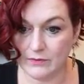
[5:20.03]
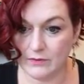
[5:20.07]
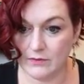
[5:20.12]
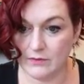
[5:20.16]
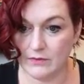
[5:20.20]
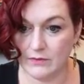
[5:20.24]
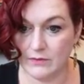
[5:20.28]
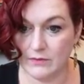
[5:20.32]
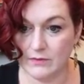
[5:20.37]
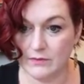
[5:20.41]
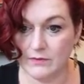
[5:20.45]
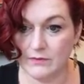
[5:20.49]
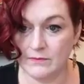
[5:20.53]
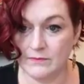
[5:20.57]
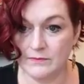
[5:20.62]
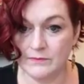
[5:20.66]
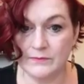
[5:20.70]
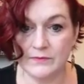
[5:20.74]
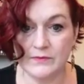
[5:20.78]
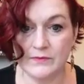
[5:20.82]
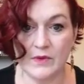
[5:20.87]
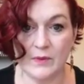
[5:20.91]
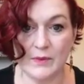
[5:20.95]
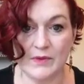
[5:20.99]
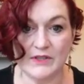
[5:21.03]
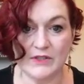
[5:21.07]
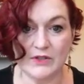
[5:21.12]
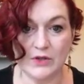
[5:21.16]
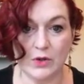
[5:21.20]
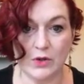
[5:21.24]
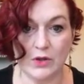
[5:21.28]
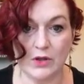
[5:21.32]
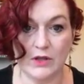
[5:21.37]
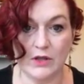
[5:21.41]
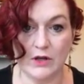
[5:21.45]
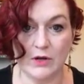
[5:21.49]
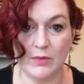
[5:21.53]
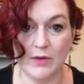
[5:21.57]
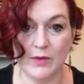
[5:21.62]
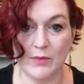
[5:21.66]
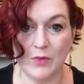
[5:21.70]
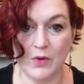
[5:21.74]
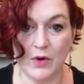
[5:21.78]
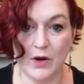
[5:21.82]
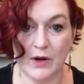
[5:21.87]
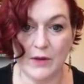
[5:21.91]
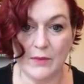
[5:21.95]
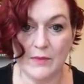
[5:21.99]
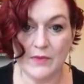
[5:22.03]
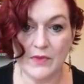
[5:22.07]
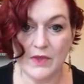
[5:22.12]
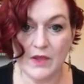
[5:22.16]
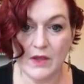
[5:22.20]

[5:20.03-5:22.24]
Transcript: let me scroll a little bit more.